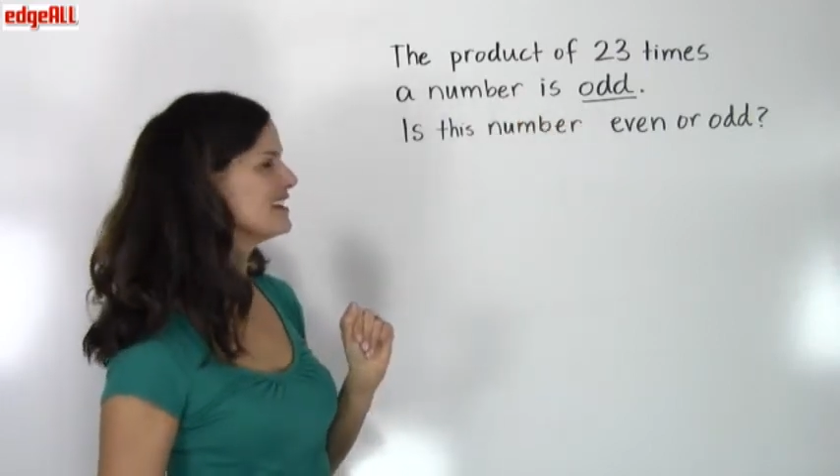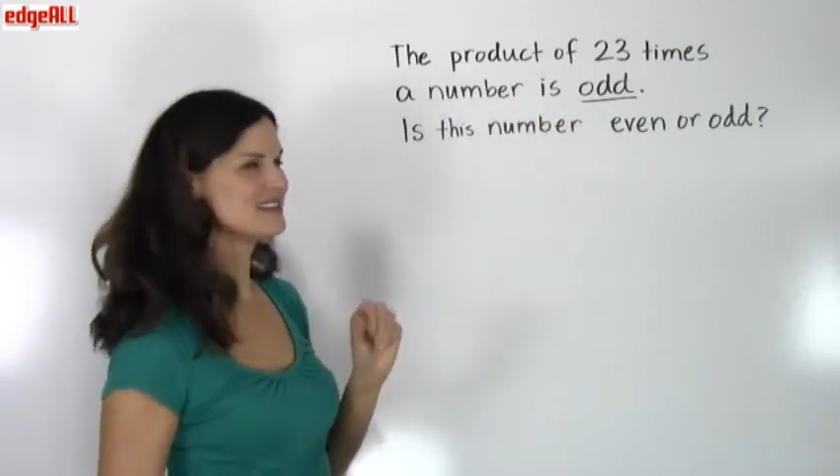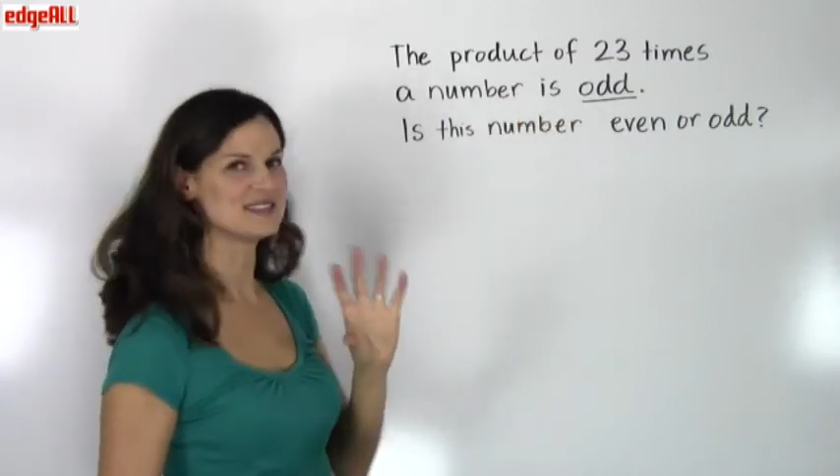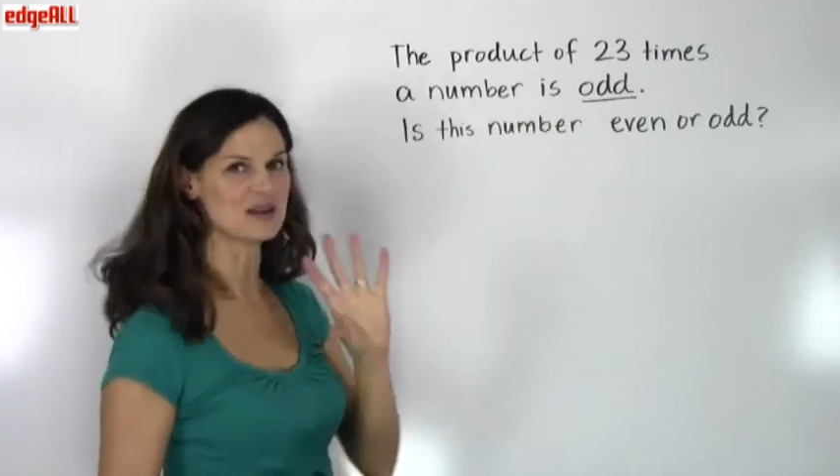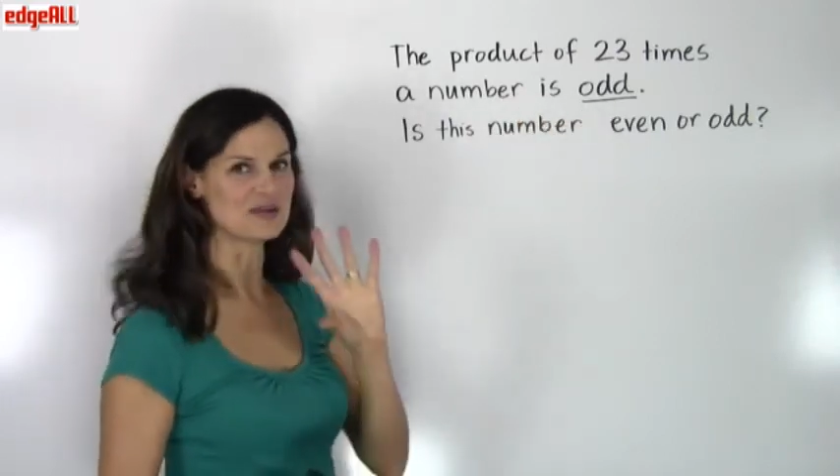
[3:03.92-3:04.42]

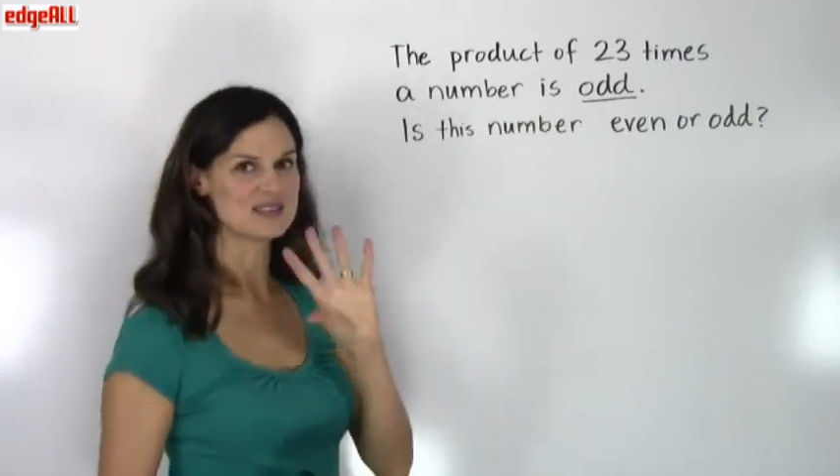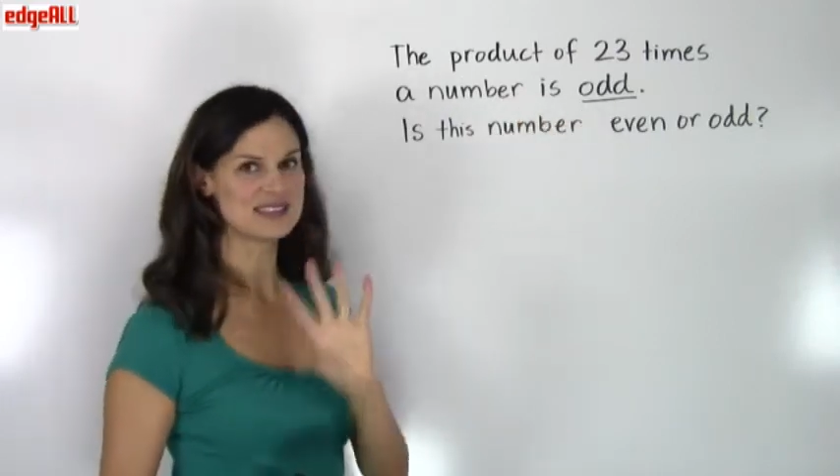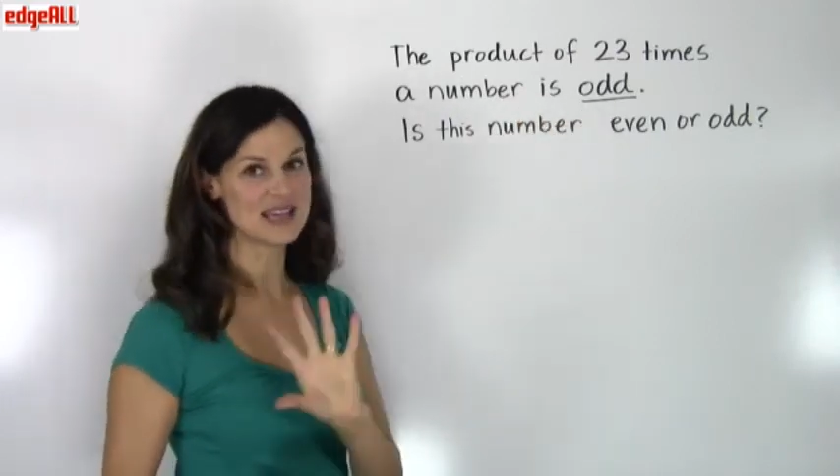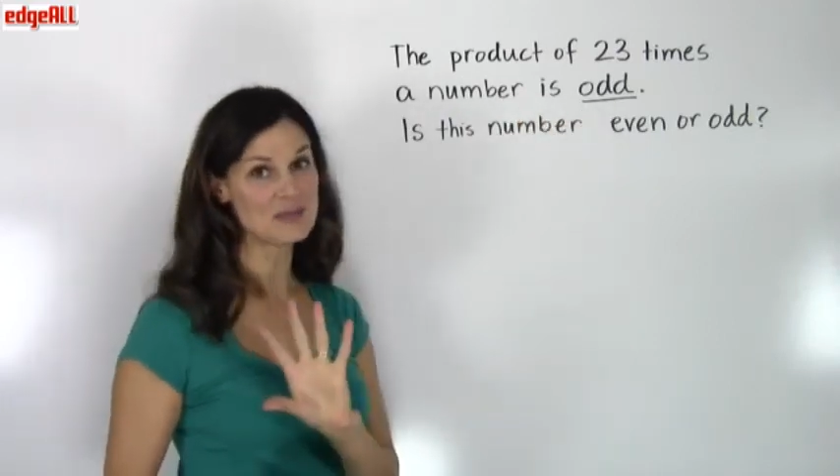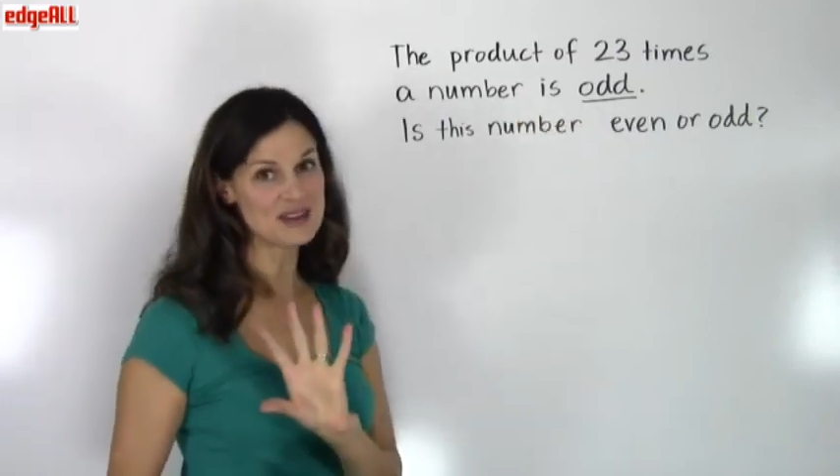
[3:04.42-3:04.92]
So
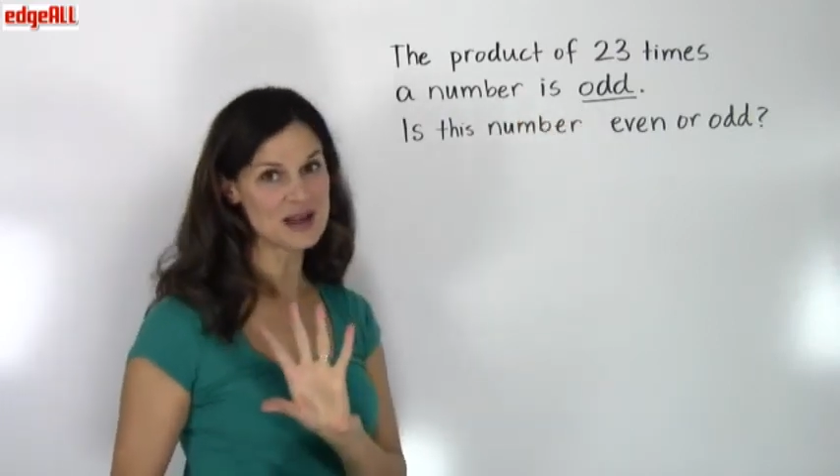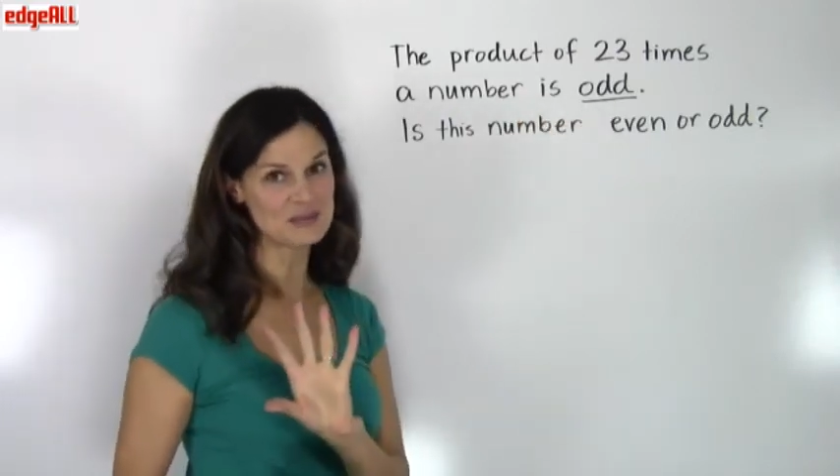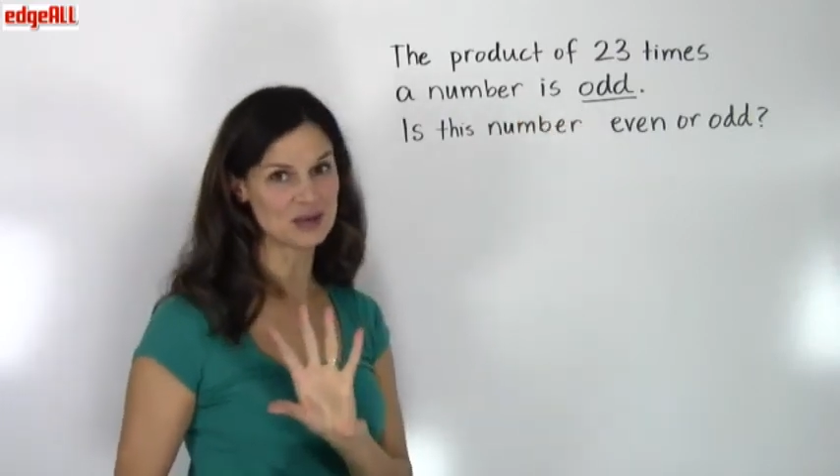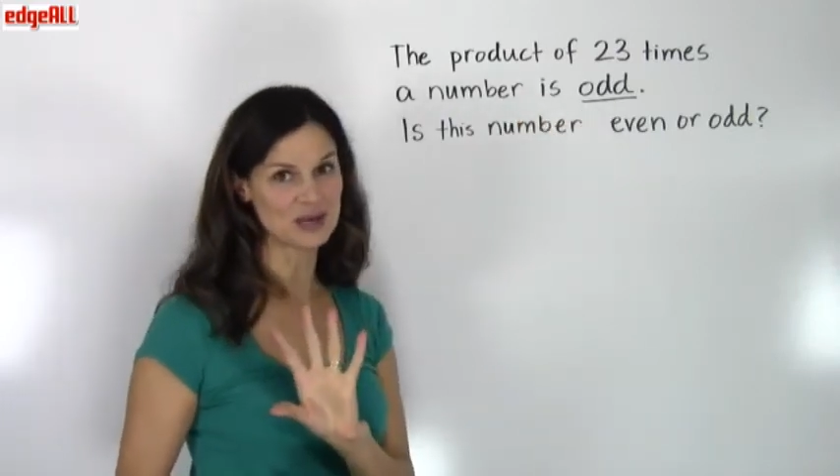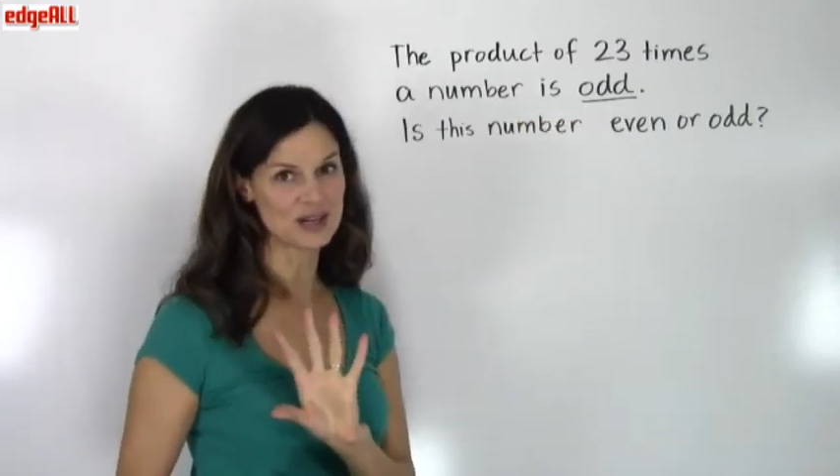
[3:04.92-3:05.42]
some
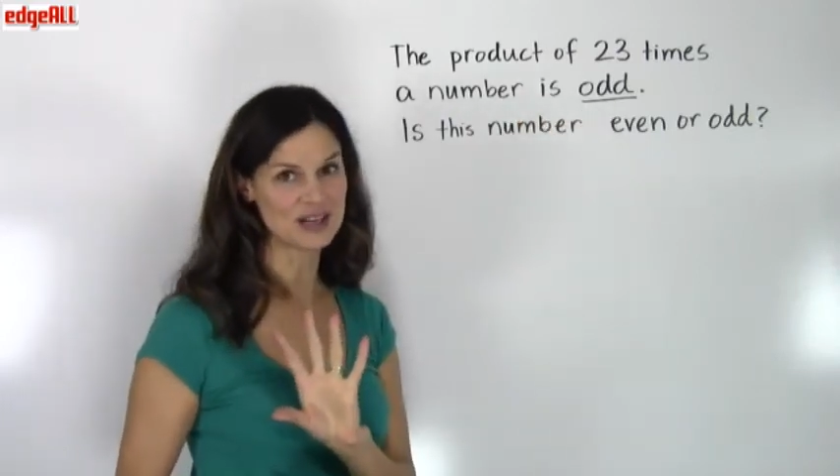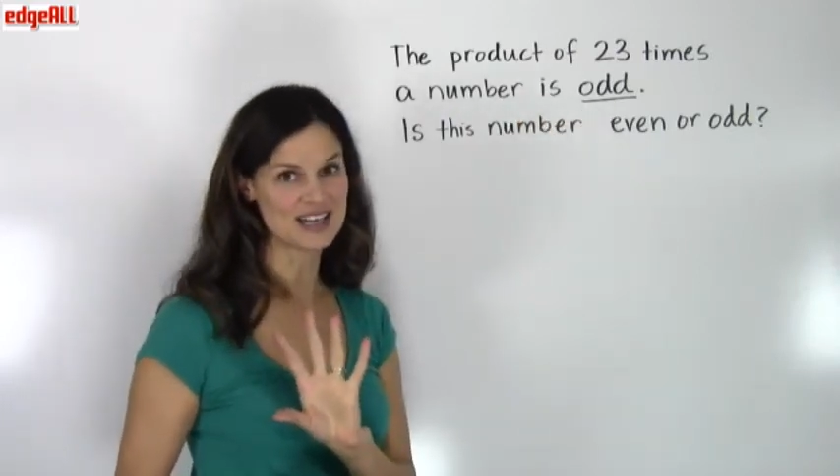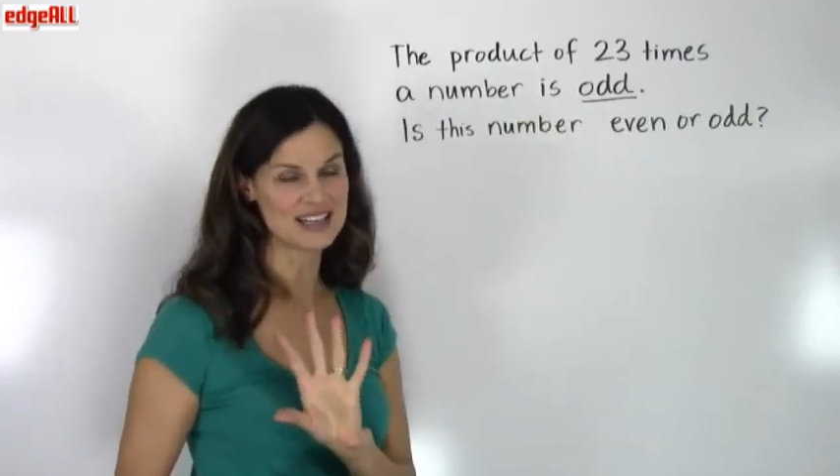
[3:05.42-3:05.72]
number